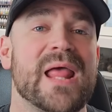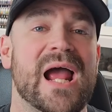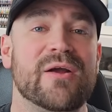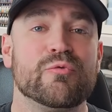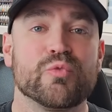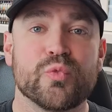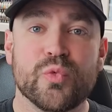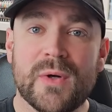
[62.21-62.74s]
I
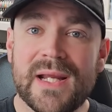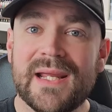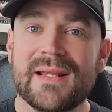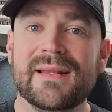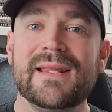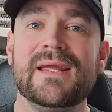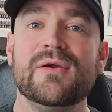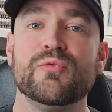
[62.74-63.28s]

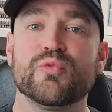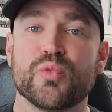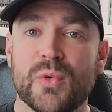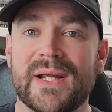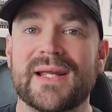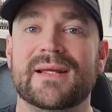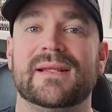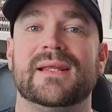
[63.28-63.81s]
really
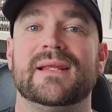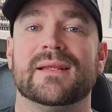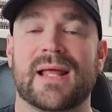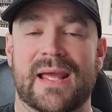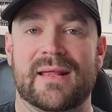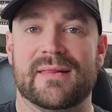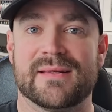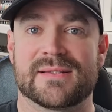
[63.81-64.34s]

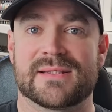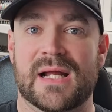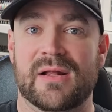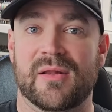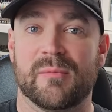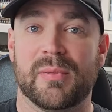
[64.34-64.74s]
like this style of